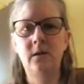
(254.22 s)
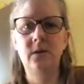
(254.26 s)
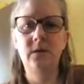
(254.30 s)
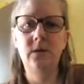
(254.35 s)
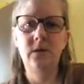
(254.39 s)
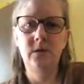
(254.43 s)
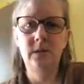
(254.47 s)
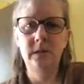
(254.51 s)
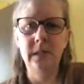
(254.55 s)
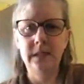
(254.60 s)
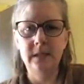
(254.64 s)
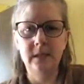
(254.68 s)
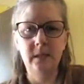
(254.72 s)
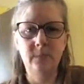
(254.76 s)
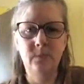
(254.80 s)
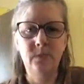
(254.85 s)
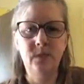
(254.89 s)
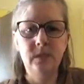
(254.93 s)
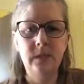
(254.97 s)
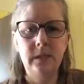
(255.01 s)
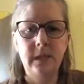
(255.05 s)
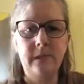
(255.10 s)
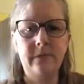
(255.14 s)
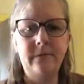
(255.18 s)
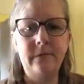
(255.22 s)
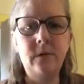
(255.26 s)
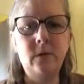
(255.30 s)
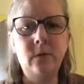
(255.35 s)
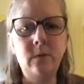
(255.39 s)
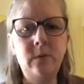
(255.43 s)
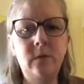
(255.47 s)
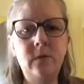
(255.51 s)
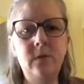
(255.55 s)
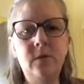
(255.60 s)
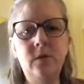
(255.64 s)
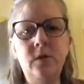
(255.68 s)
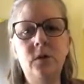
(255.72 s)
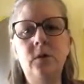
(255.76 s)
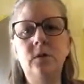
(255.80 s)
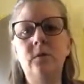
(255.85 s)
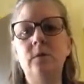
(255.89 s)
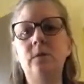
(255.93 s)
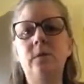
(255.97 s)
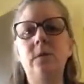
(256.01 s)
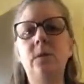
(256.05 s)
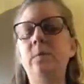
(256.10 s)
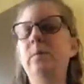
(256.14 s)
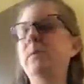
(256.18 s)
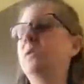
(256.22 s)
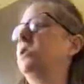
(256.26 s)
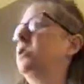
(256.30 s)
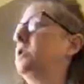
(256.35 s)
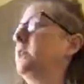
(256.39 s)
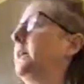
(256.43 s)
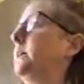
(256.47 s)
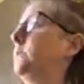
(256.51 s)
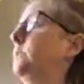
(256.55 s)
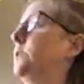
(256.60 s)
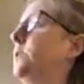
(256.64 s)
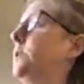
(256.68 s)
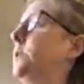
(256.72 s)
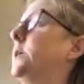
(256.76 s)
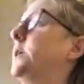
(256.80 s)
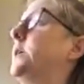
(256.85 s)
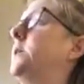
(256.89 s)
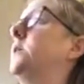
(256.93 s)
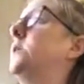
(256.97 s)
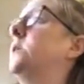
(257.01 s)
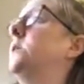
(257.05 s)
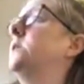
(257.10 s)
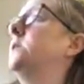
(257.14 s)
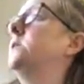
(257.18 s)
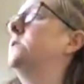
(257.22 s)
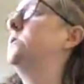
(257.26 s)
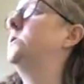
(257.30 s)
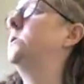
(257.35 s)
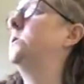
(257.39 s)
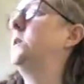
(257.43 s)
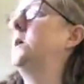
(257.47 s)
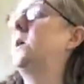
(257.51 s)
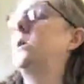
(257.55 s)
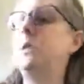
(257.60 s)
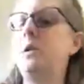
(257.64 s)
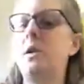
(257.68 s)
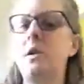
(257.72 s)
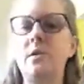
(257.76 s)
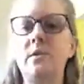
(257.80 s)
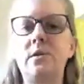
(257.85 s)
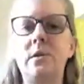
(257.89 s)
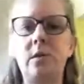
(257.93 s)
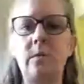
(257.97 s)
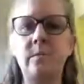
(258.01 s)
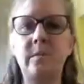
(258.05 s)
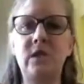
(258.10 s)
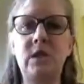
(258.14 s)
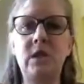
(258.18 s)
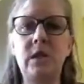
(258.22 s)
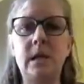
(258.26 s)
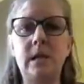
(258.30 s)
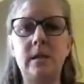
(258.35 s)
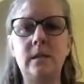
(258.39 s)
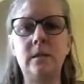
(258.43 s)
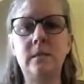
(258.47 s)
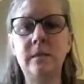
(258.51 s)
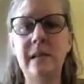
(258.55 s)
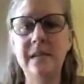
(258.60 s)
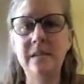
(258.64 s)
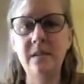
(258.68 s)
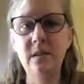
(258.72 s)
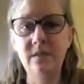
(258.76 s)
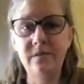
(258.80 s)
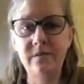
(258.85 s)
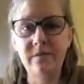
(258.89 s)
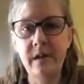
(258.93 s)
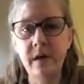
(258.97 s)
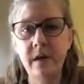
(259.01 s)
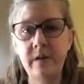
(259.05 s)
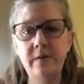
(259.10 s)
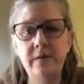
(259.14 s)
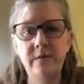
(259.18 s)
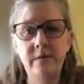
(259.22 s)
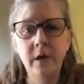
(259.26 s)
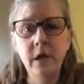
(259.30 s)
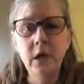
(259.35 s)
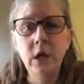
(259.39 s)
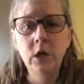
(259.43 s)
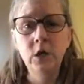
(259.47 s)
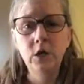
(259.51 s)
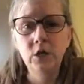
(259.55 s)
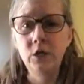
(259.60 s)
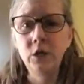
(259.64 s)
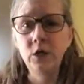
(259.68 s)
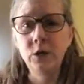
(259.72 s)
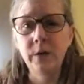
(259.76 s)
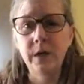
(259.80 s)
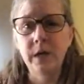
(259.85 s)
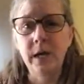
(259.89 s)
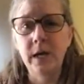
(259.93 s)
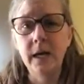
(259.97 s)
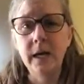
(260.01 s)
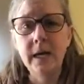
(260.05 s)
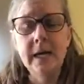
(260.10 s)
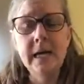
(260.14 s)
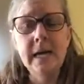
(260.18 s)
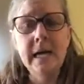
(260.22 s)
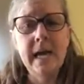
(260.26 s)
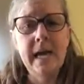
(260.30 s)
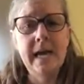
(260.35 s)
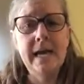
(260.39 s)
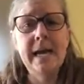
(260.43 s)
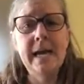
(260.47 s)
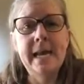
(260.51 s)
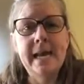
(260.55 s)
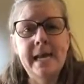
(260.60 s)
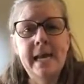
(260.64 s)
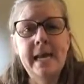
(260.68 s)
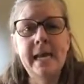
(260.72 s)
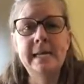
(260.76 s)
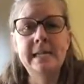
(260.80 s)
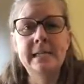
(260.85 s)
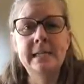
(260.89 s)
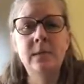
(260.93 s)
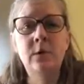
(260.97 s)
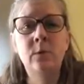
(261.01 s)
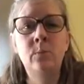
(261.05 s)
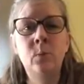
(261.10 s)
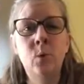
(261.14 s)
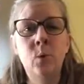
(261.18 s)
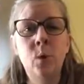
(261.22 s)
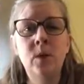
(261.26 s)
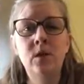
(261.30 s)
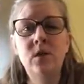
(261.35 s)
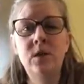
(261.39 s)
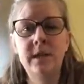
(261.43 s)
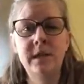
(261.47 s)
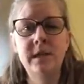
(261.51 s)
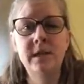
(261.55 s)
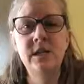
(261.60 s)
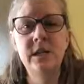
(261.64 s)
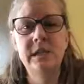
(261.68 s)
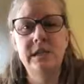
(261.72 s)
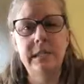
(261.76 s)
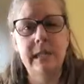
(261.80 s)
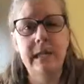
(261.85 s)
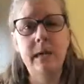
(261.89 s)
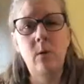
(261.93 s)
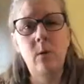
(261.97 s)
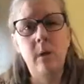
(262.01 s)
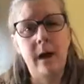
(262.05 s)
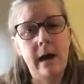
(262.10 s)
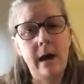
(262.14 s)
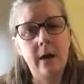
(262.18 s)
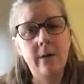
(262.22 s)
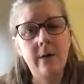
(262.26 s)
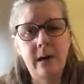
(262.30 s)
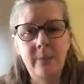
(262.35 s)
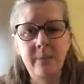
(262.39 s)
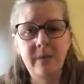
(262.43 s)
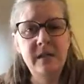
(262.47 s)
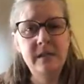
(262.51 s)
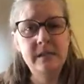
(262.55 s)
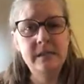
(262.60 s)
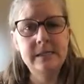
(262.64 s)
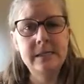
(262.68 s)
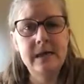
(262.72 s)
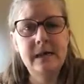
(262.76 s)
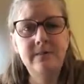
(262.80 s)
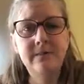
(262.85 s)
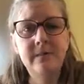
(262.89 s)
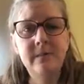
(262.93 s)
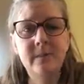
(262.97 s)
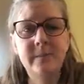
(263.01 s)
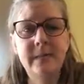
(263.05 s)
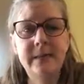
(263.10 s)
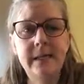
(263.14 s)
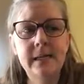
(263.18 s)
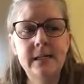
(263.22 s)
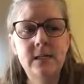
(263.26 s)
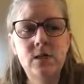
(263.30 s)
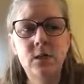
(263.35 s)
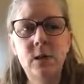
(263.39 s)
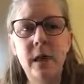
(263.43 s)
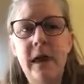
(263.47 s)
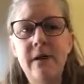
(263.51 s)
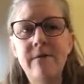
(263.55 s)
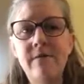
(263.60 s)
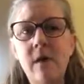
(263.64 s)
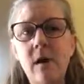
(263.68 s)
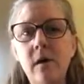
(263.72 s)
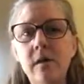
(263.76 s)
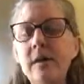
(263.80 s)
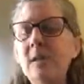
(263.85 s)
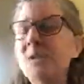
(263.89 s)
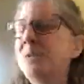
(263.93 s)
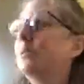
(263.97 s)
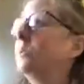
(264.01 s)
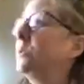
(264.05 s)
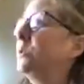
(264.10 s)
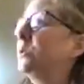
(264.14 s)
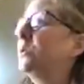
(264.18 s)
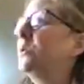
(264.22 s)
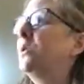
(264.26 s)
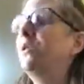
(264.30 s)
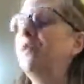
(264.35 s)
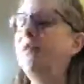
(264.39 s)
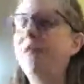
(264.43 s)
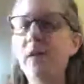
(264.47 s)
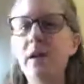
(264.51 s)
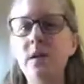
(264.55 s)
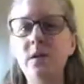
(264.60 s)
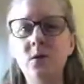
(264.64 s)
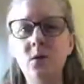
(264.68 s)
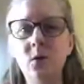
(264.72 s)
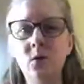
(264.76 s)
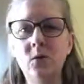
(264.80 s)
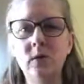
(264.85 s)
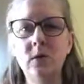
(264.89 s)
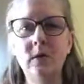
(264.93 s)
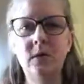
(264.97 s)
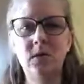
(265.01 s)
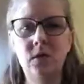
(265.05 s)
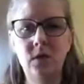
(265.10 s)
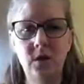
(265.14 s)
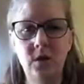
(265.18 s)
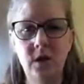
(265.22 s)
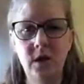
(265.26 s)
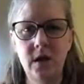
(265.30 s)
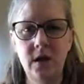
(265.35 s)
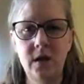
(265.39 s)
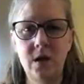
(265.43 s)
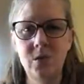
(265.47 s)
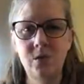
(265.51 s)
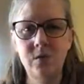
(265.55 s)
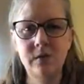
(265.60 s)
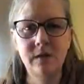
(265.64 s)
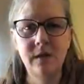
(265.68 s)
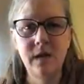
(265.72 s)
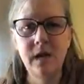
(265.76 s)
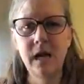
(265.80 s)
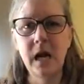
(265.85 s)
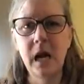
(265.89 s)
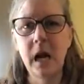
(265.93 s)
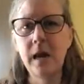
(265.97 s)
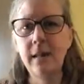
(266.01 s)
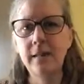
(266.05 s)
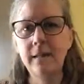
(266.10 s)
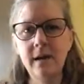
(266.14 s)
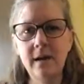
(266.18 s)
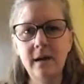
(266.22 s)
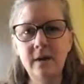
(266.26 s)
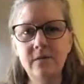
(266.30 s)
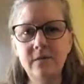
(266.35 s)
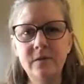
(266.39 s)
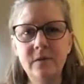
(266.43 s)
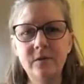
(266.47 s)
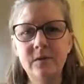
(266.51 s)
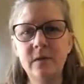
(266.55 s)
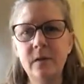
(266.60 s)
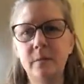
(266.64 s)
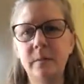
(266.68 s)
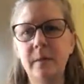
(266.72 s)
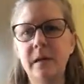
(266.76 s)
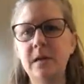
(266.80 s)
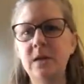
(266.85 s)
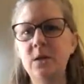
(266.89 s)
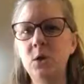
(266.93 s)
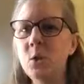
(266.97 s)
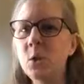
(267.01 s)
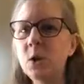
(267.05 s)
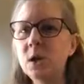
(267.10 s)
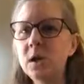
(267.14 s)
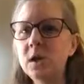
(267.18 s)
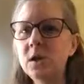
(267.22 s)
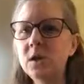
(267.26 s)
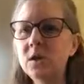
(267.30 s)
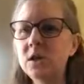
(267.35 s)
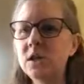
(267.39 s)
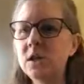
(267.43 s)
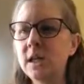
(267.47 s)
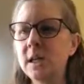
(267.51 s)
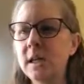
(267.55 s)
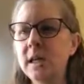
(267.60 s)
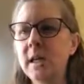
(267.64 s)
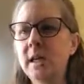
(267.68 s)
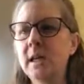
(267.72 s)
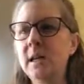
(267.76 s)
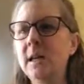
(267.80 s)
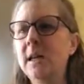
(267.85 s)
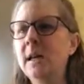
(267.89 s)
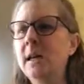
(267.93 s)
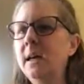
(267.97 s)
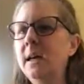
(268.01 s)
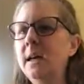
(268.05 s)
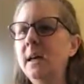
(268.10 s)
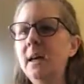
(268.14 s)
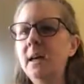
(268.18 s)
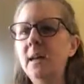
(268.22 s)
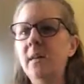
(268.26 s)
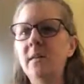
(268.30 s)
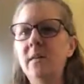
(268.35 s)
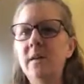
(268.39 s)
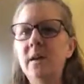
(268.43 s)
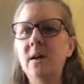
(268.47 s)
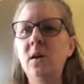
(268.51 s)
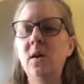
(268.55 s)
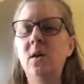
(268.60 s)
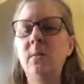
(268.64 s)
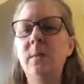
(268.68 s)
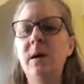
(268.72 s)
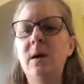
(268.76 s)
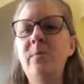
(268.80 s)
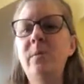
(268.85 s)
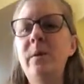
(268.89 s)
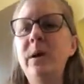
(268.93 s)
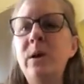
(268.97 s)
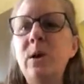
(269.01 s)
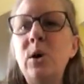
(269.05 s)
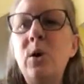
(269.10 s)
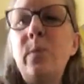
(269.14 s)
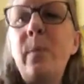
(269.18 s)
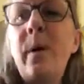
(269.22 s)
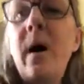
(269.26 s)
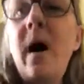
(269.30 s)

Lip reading: do sensible stuff. Don't do stupid shit when you're in your studio and using machines. That's the fun of jewelry and getting into more than just like wire wrapping stuff, is because you have all these really cool fun tools that you can use. Like I love using my torch and my pickle